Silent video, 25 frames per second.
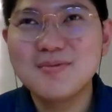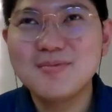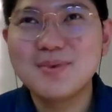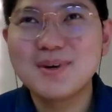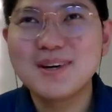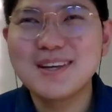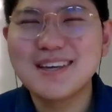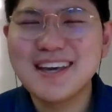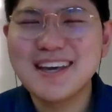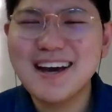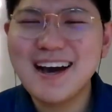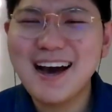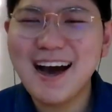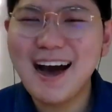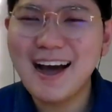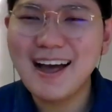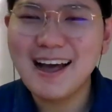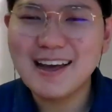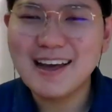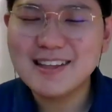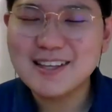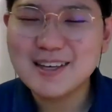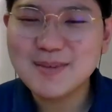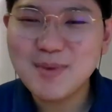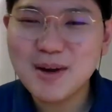But yeah,
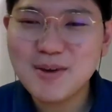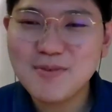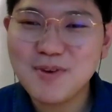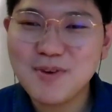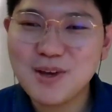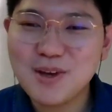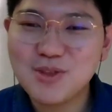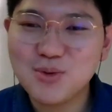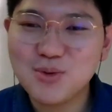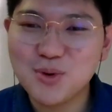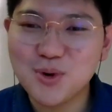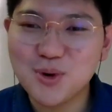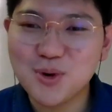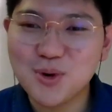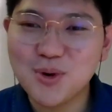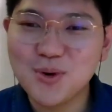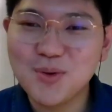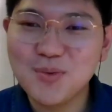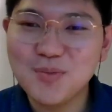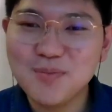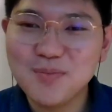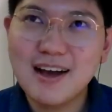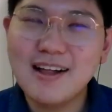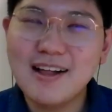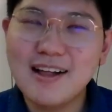I think my faith grew.
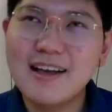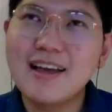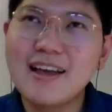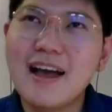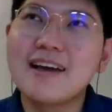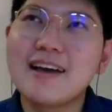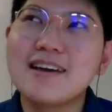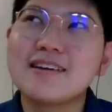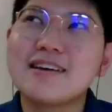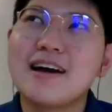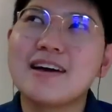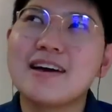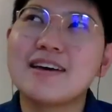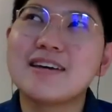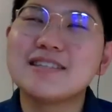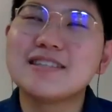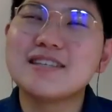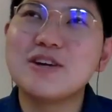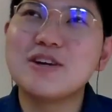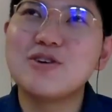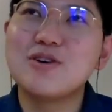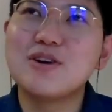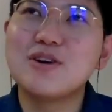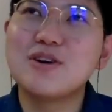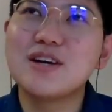I guess
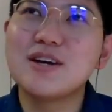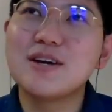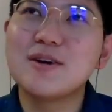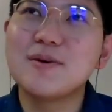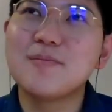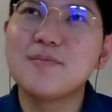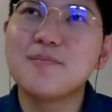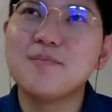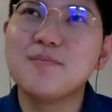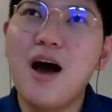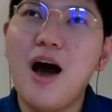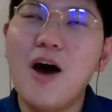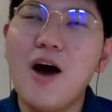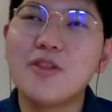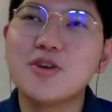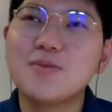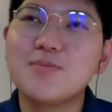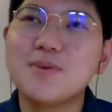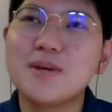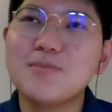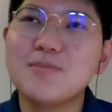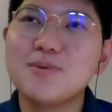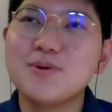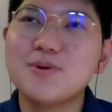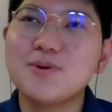hearing other
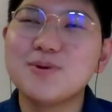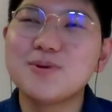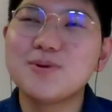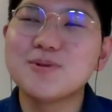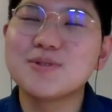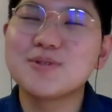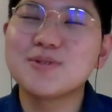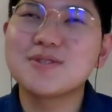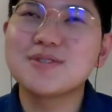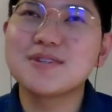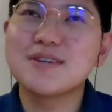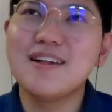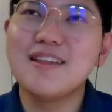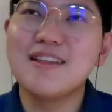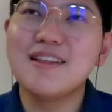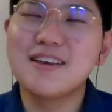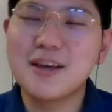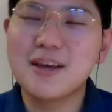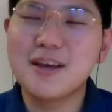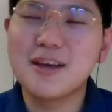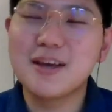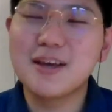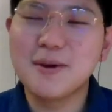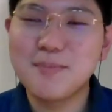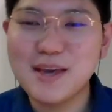people's
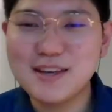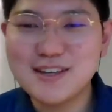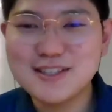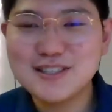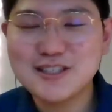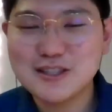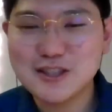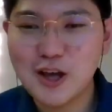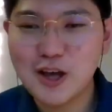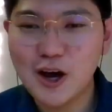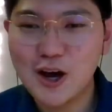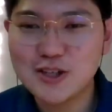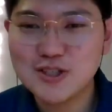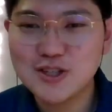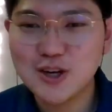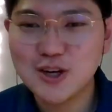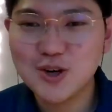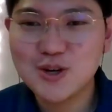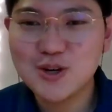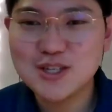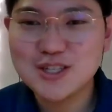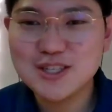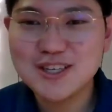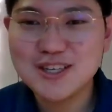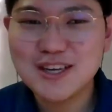opinions and thoughts
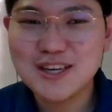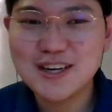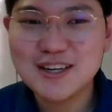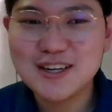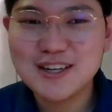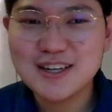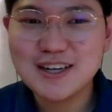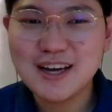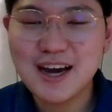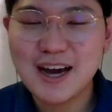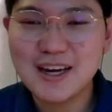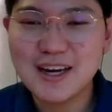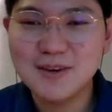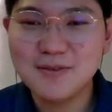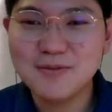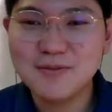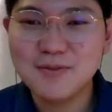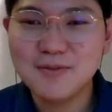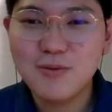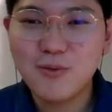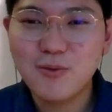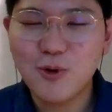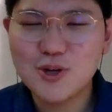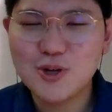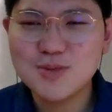on Christianity kind of
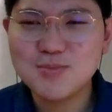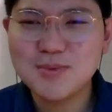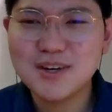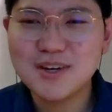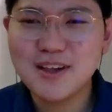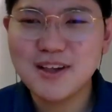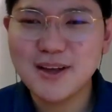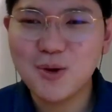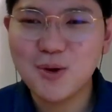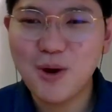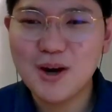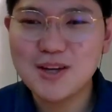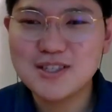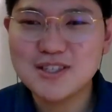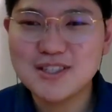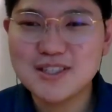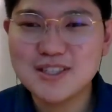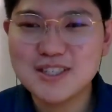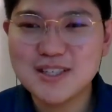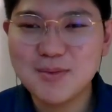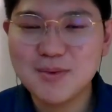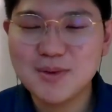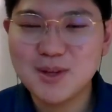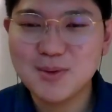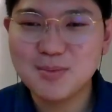forced me to question
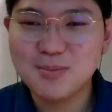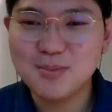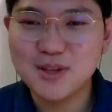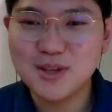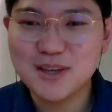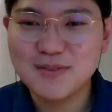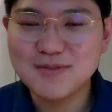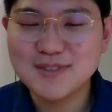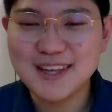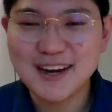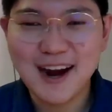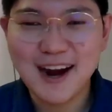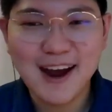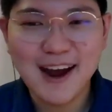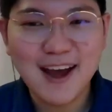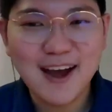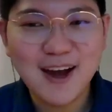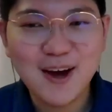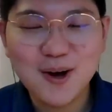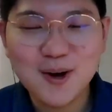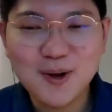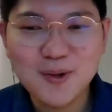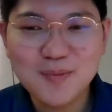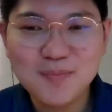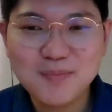some of the beliefs that I
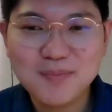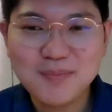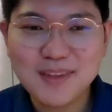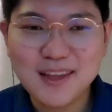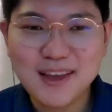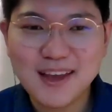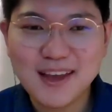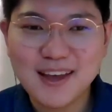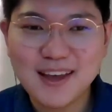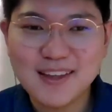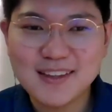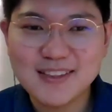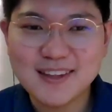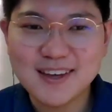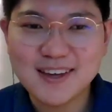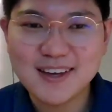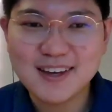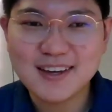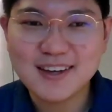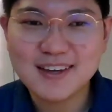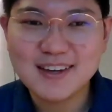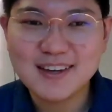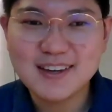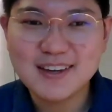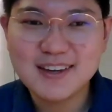held and
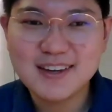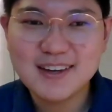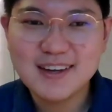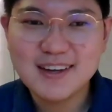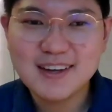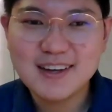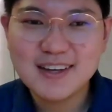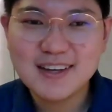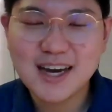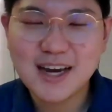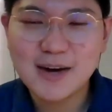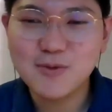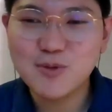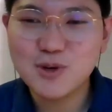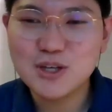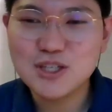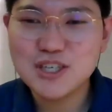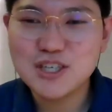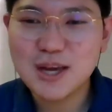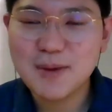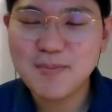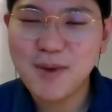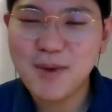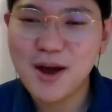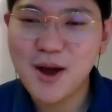kind of
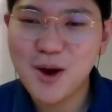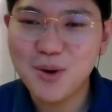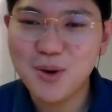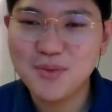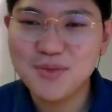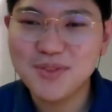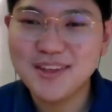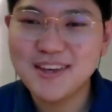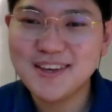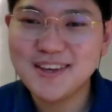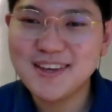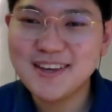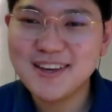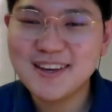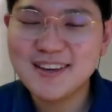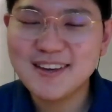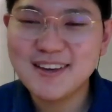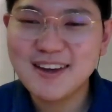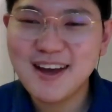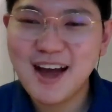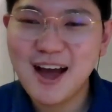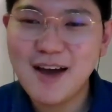reshape my own thinking.